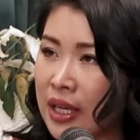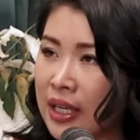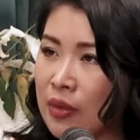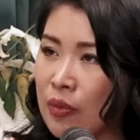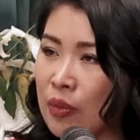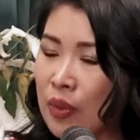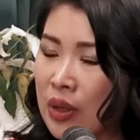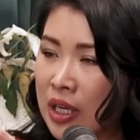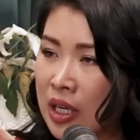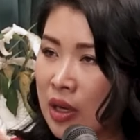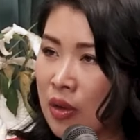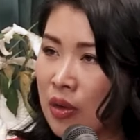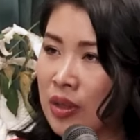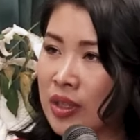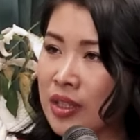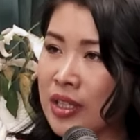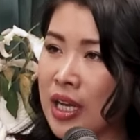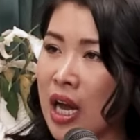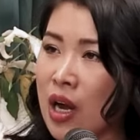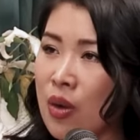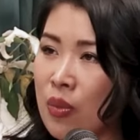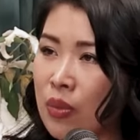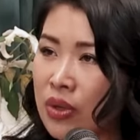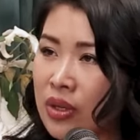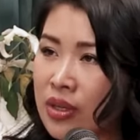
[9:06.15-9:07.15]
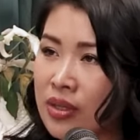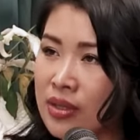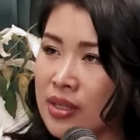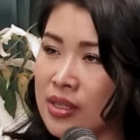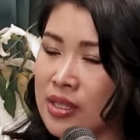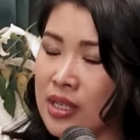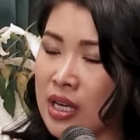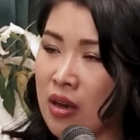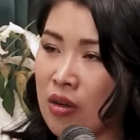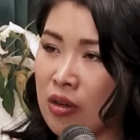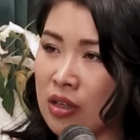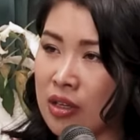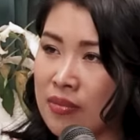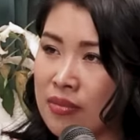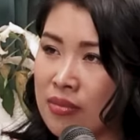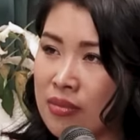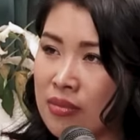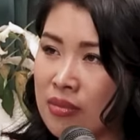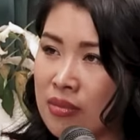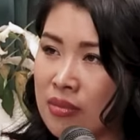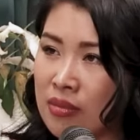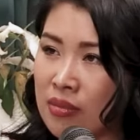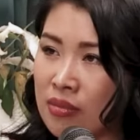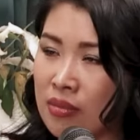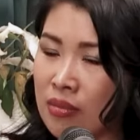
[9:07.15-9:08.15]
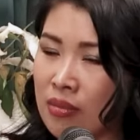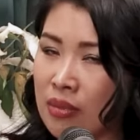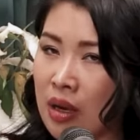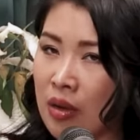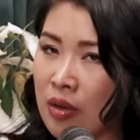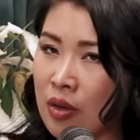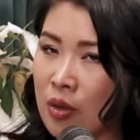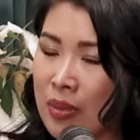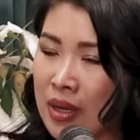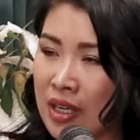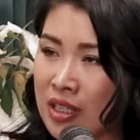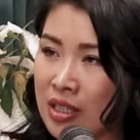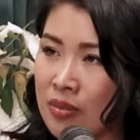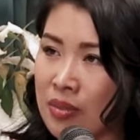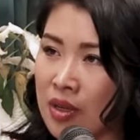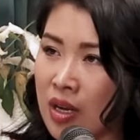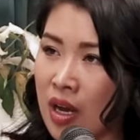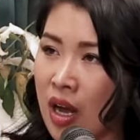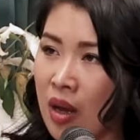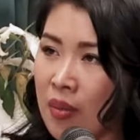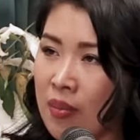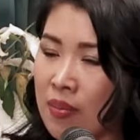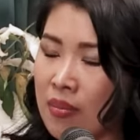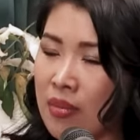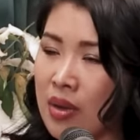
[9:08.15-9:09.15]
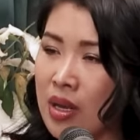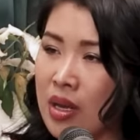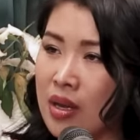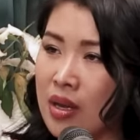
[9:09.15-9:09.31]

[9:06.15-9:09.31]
Like going downwards is how you make them come.